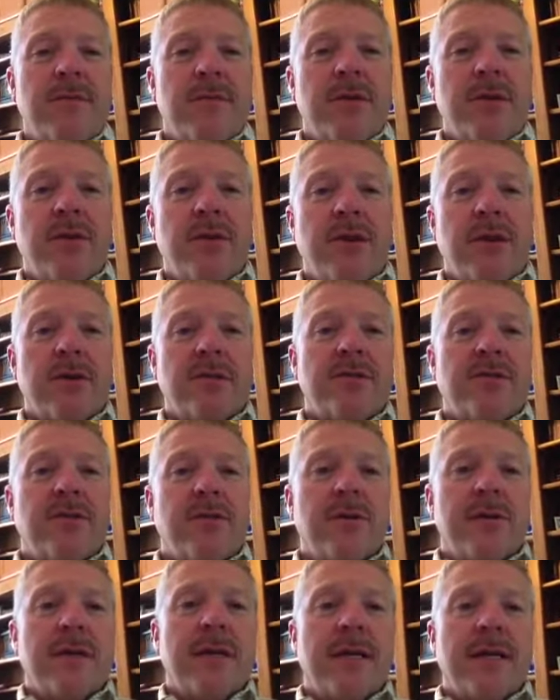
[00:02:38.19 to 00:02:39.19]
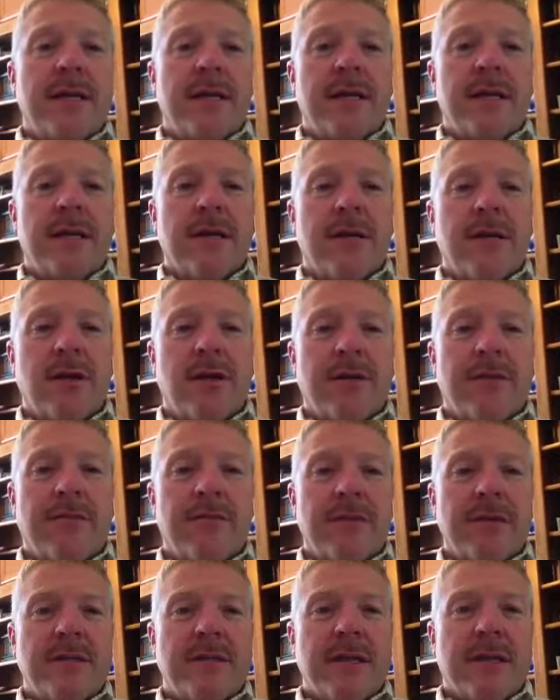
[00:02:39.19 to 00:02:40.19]
You're also going to get a call
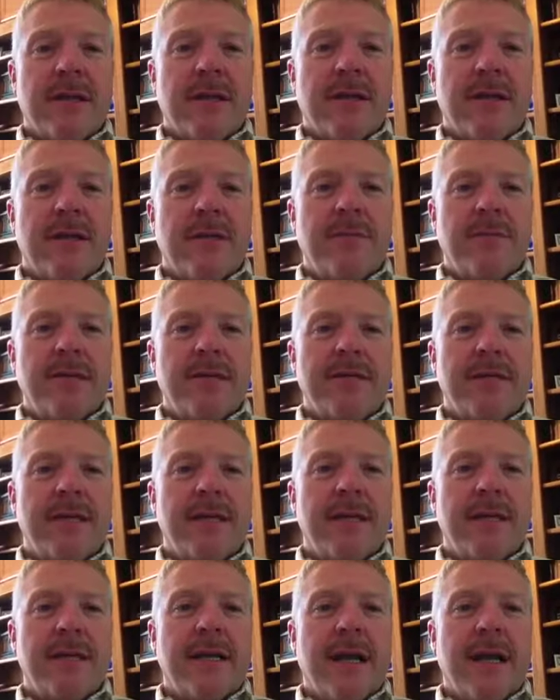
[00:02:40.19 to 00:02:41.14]
from the title company saying,